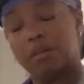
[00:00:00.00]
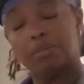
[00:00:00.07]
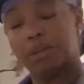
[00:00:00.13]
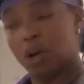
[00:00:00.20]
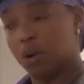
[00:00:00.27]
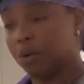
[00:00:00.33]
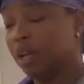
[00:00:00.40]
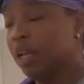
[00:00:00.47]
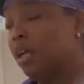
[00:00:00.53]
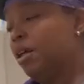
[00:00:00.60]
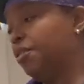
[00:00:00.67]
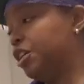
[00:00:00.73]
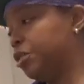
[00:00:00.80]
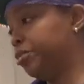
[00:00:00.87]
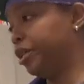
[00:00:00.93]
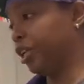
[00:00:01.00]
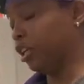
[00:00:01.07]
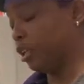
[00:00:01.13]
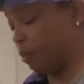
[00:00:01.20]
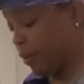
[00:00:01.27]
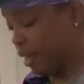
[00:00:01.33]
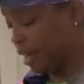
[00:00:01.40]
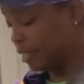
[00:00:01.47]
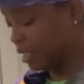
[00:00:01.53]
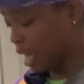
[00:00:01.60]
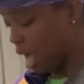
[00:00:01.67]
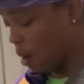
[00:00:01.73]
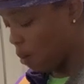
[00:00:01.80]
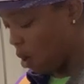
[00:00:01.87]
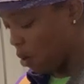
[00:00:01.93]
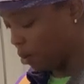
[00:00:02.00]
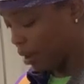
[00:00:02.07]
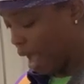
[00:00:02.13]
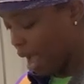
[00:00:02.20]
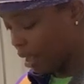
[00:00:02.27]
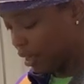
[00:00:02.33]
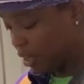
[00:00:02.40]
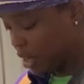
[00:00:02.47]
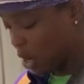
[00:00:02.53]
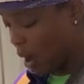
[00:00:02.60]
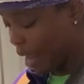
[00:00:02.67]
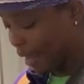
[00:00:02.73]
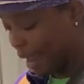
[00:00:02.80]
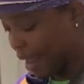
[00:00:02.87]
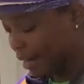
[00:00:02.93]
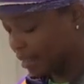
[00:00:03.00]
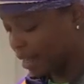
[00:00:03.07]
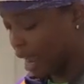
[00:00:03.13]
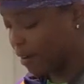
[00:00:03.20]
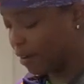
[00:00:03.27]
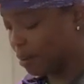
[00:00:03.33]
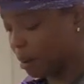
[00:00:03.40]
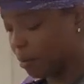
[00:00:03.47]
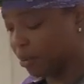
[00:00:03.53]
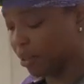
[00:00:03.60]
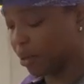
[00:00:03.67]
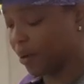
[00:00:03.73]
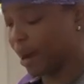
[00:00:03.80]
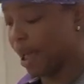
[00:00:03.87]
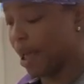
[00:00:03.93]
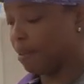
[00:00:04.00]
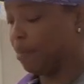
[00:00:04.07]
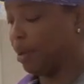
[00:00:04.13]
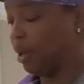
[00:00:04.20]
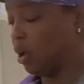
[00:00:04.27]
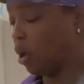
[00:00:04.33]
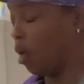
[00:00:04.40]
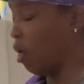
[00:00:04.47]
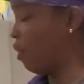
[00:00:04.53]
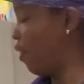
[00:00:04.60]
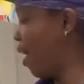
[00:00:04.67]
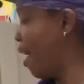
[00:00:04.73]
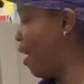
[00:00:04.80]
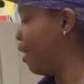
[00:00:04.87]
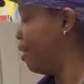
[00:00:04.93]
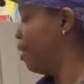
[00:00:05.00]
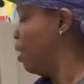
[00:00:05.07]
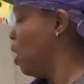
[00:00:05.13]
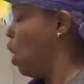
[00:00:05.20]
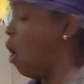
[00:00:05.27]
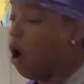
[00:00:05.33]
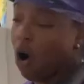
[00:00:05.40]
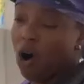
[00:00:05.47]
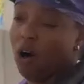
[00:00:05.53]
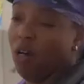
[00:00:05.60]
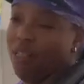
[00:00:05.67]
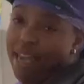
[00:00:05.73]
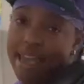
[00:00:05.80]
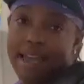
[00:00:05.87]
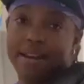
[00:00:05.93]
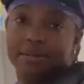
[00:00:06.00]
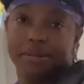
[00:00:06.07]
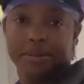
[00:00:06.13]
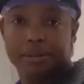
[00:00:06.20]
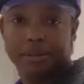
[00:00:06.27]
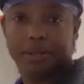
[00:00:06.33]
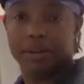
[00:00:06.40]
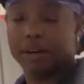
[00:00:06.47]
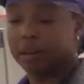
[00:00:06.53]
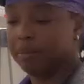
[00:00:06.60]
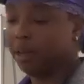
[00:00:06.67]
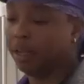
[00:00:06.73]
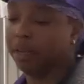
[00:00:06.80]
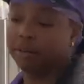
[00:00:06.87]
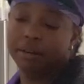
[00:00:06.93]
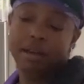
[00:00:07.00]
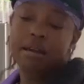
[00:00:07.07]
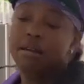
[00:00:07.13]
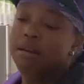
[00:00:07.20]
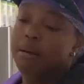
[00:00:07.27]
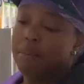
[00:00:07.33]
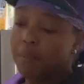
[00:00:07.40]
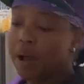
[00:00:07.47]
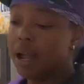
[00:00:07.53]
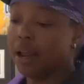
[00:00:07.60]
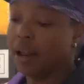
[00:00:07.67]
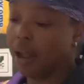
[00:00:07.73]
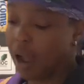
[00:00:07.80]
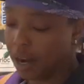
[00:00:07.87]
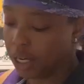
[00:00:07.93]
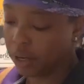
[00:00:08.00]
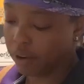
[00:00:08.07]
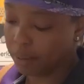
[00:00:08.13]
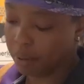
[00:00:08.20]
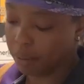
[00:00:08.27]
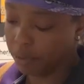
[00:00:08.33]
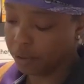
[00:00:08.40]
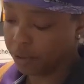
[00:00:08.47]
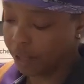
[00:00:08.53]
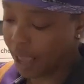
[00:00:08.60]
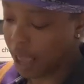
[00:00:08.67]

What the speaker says: them don't. This particular place, I won't. I can't say I remember the crab being all that. You know what I mean? But I do remember the